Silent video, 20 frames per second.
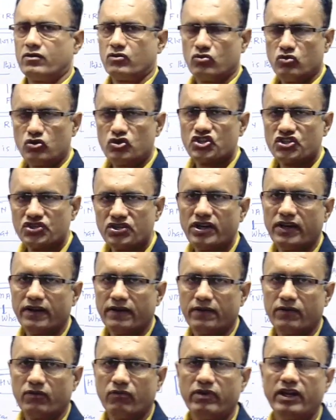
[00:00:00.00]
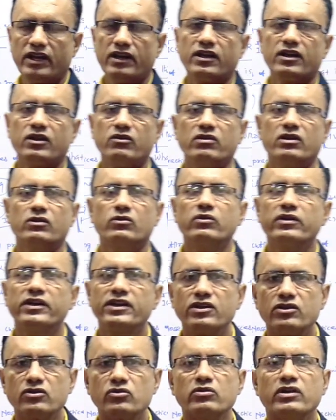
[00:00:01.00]
question when you are
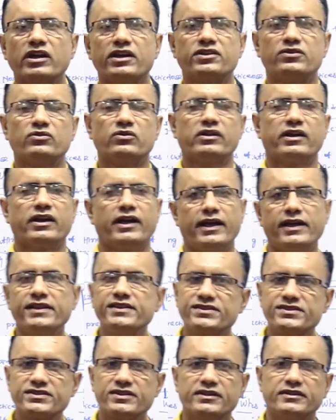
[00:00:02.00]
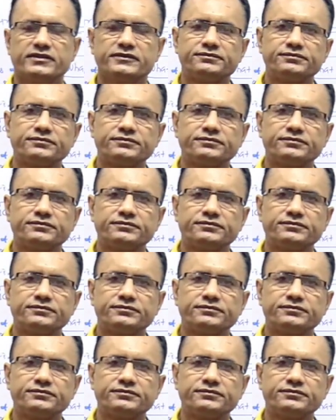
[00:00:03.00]
going to write your answer.